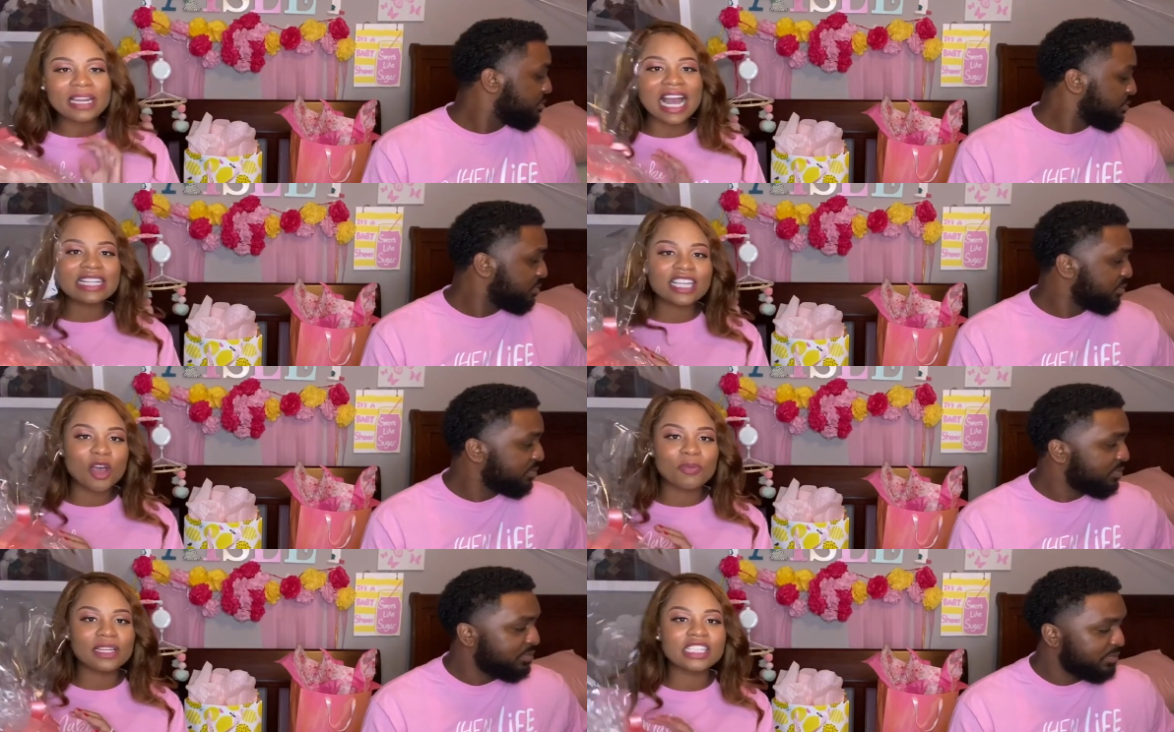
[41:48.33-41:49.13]
Speaker 1: not to
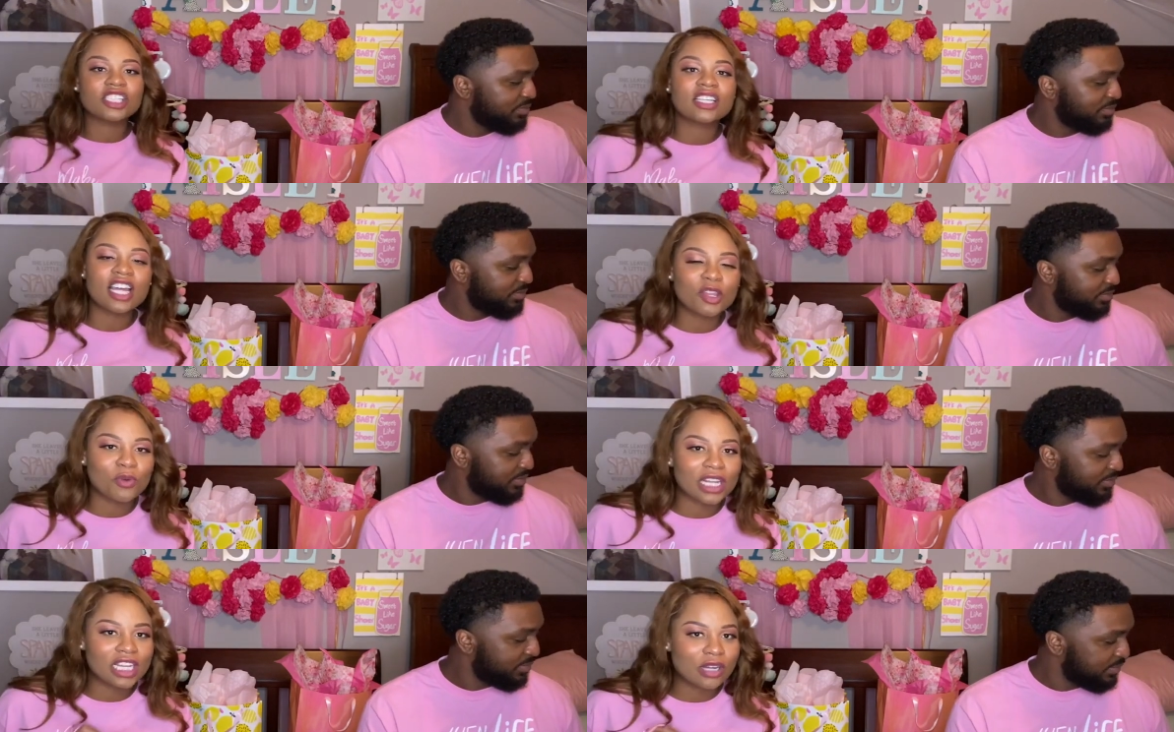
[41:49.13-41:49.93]
open it. She another one
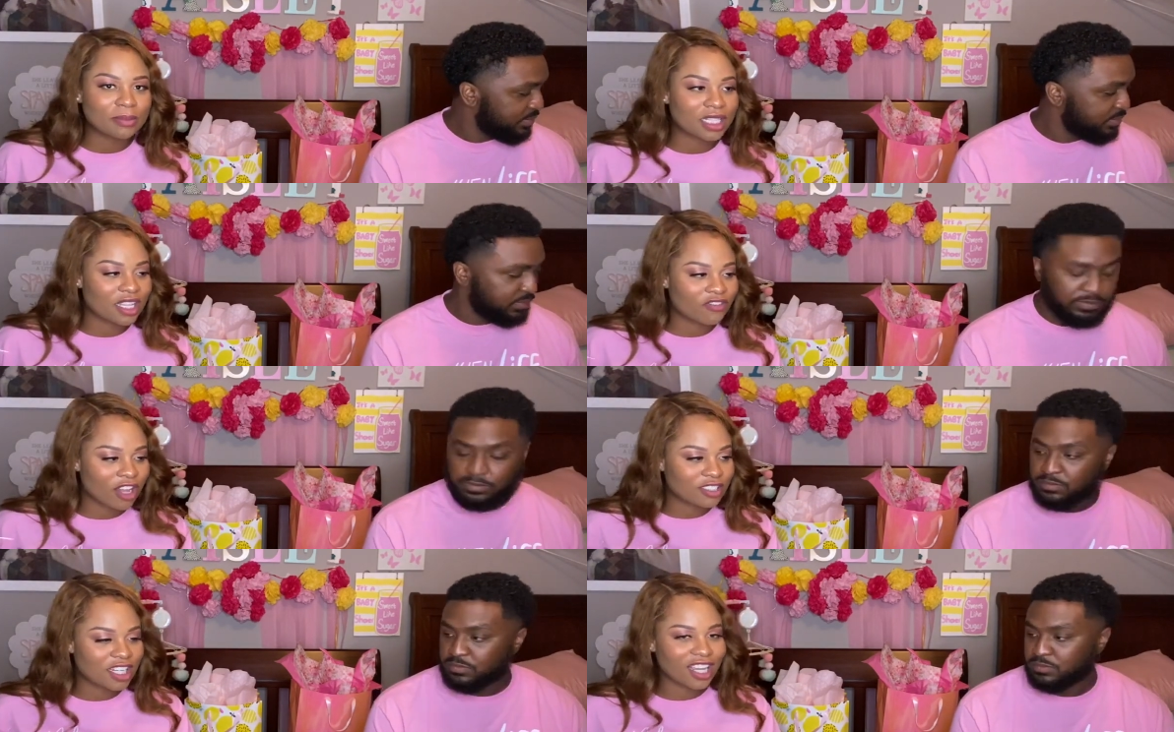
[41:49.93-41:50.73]
that dropped her gift off
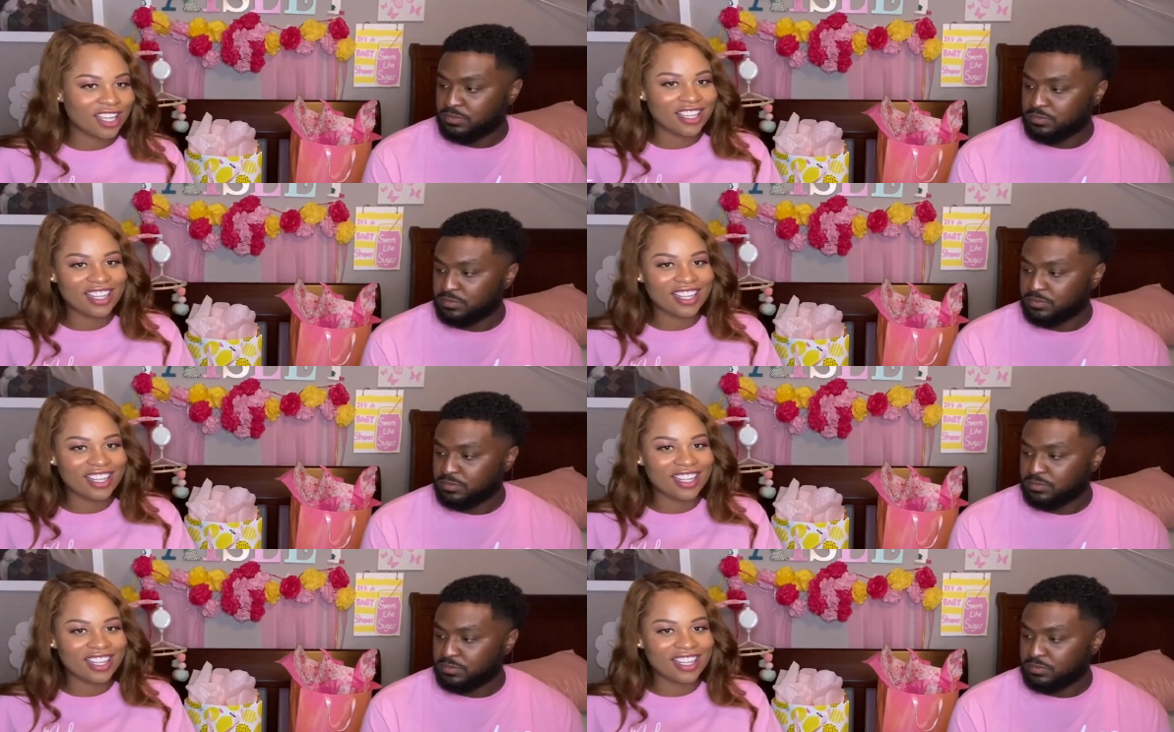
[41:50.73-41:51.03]
today.